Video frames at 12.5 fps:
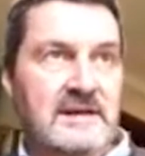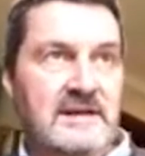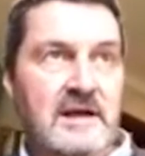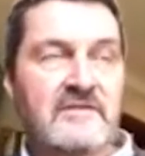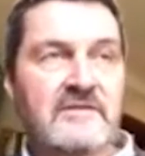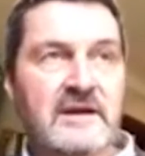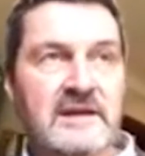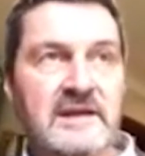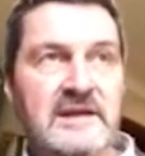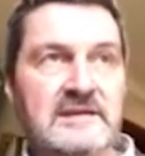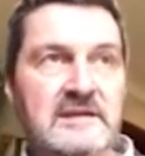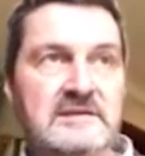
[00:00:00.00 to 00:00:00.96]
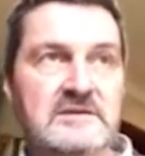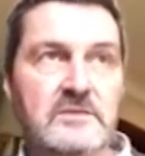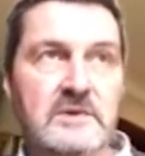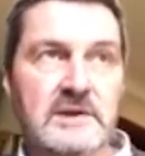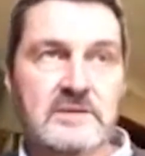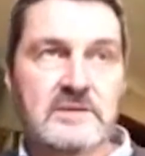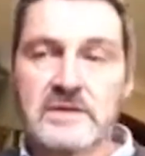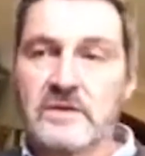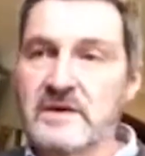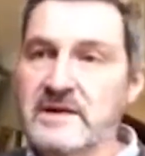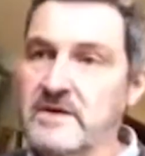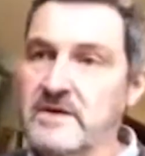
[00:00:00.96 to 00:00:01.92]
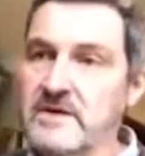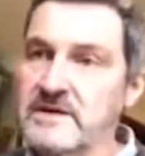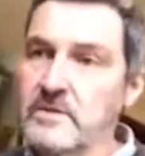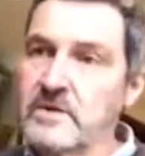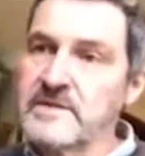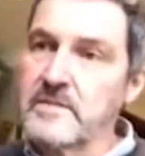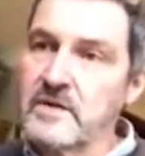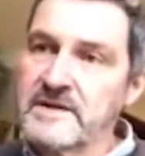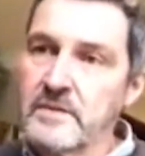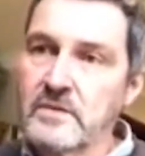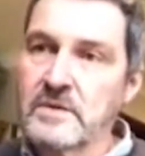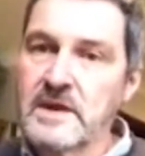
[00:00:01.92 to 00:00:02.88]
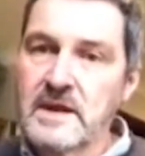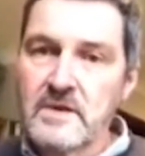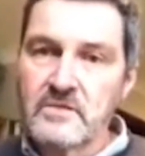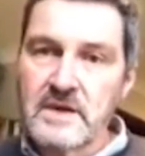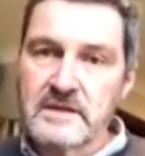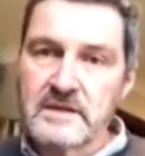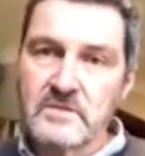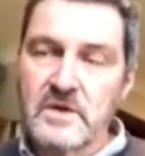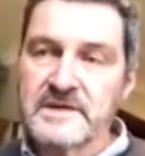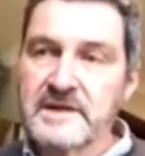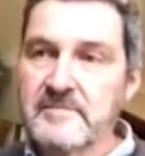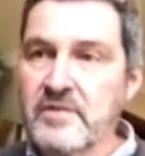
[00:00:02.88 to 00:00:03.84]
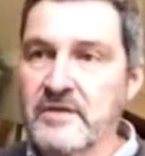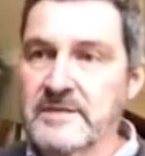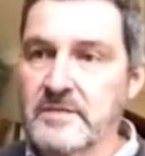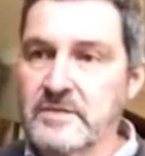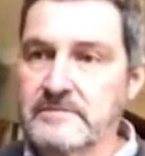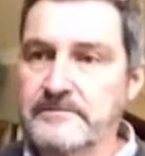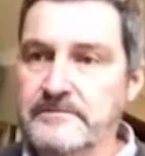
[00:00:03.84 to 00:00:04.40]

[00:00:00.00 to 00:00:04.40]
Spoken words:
I find it easier to work with lawyers who see what's possible rather than what's impossible.